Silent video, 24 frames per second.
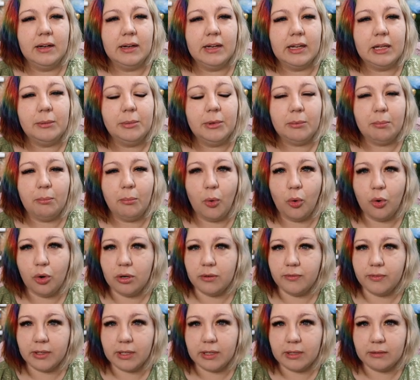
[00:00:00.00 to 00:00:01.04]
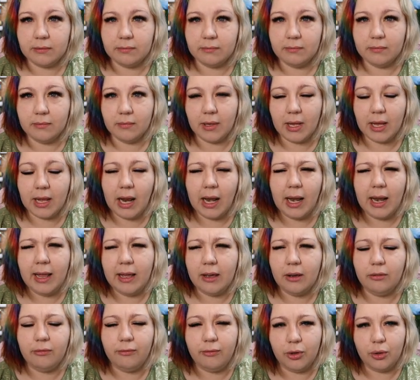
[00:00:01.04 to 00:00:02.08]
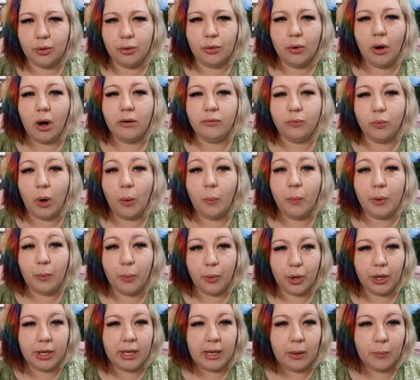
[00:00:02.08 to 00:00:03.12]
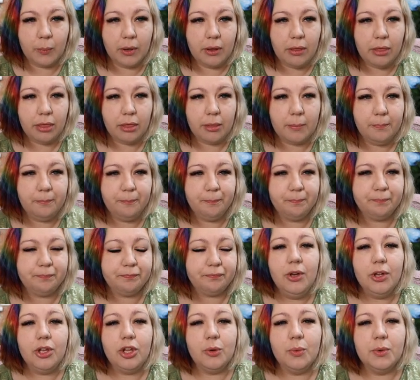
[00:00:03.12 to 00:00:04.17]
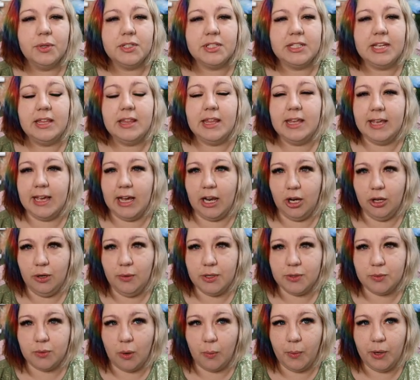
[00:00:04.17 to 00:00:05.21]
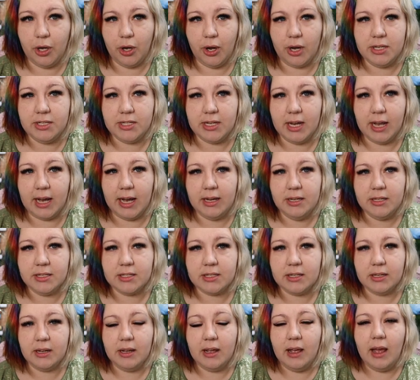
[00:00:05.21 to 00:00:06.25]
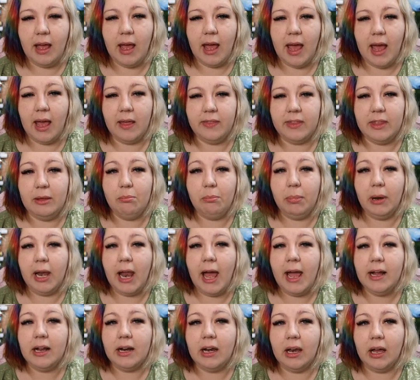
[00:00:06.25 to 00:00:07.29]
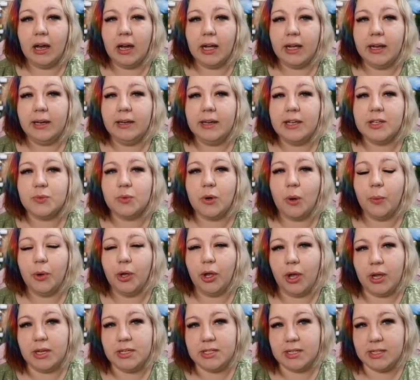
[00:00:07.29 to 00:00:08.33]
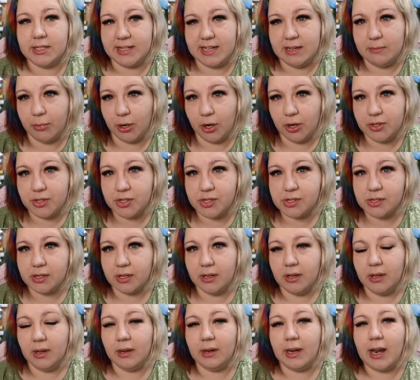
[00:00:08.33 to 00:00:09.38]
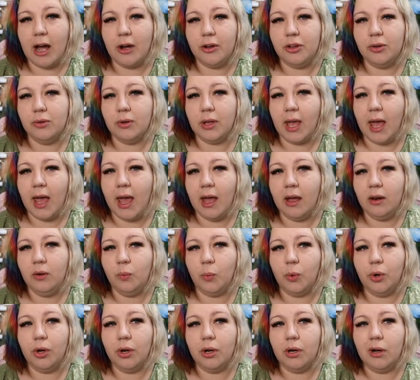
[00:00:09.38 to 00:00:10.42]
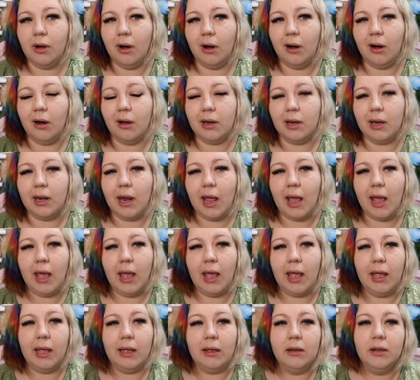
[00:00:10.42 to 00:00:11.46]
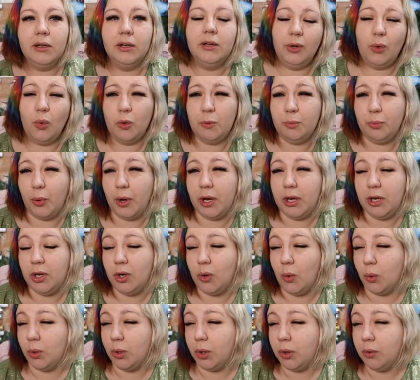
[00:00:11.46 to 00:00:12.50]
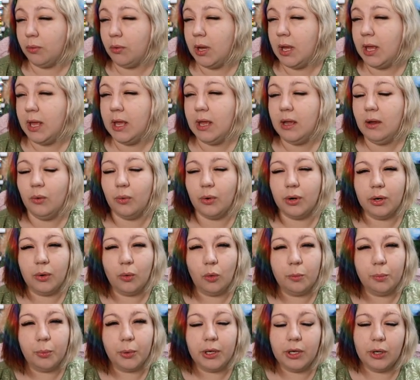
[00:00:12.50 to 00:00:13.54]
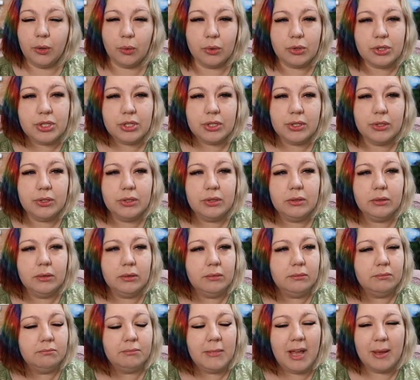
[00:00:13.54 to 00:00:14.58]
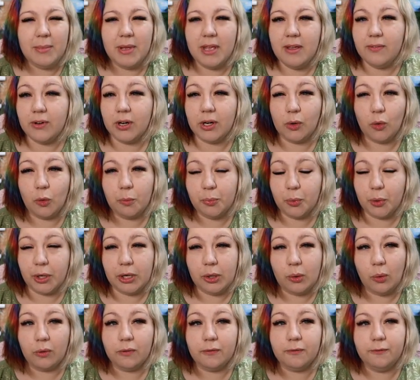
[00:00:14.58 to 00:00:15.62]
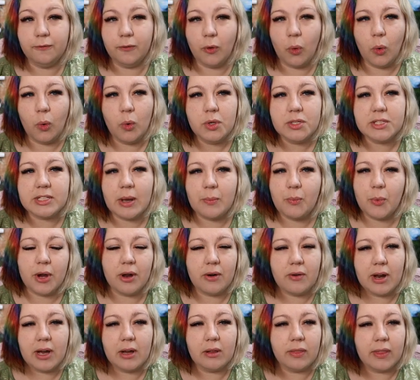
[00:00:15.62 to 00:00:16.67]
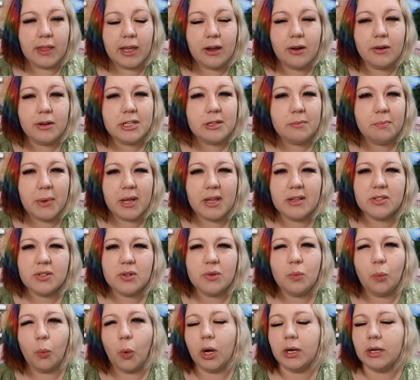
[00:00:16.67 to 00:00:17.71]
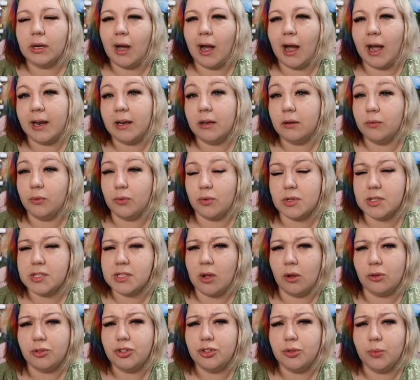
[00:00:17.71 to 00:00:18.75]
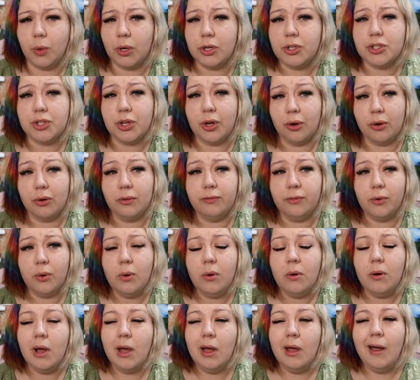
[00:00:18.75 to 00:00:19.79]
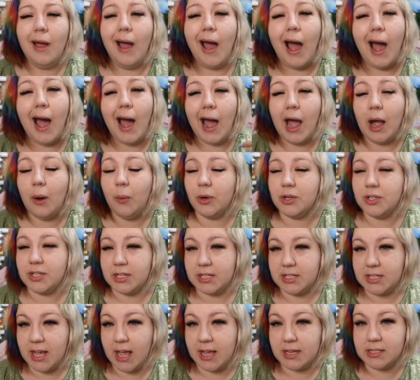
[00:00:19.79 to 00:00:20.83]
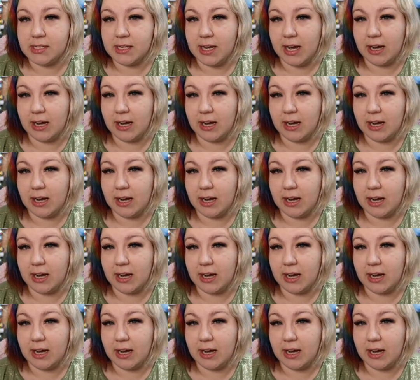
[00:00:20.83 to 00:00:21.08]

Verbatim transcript: little bit more of a, a clear view of what we're working with. You will see the yellow is what we're going to cut and the black line is what we're going to deboss. Now you can work on a 0.03 or a 0.02, maybe even a 0.04, somewhere around there. It depends on what kind of a result you want to go for. I want to test